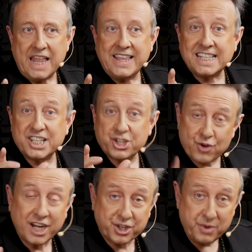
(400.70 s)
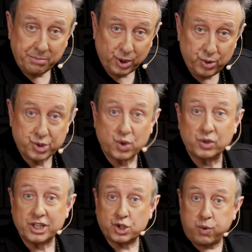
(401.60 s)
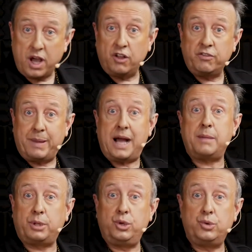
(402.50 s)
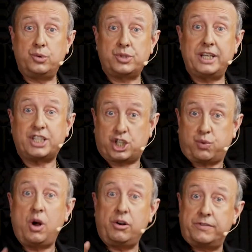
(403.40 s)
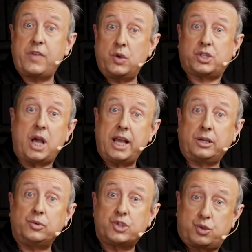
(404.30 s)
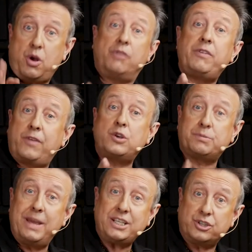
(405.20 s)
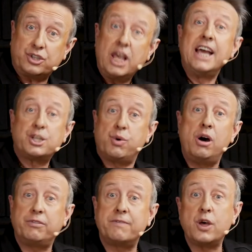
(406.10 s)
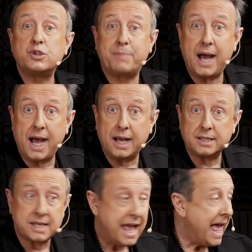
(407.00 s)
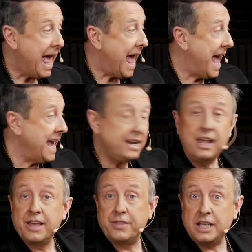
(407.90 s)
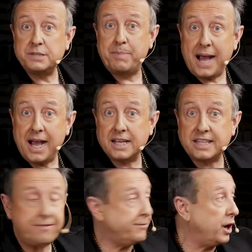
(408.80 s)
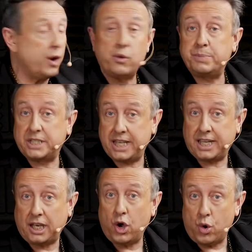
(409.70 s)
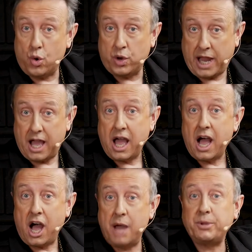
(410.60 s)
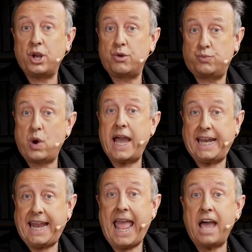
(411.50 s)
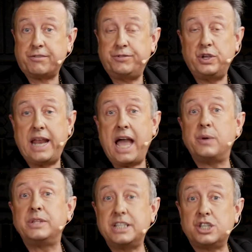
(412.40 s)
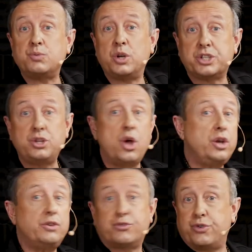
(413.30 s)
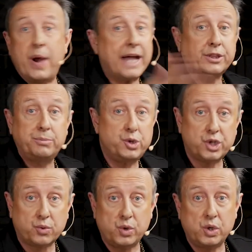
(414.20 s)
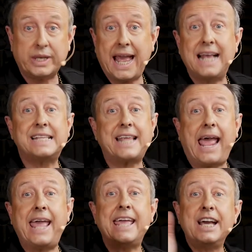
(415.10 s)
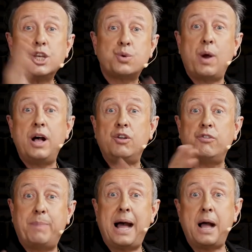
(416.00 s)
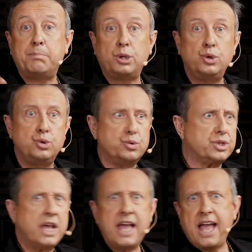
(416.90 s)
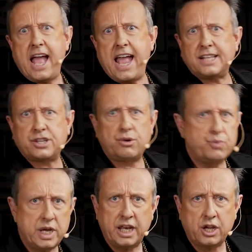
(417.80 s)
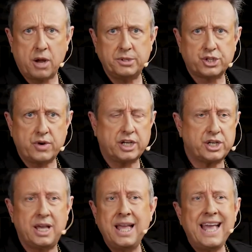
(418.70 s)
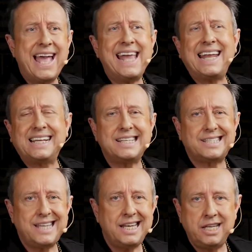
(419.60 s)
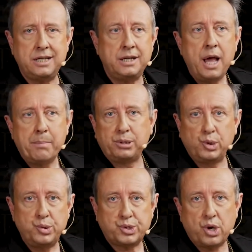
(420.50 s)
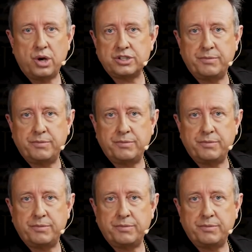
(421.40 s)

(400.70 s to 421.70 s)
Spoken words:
there's a structure in blues called a 12-bar blues, and it's 12 of those cycles, 12 of those measures, 12 of those bars. And these bars, they follow a particular order. I'm going to write it out for you now, and this is what's known throughout the music world as a 12-bar blues. It's a really common structure, and a gazillion blues songs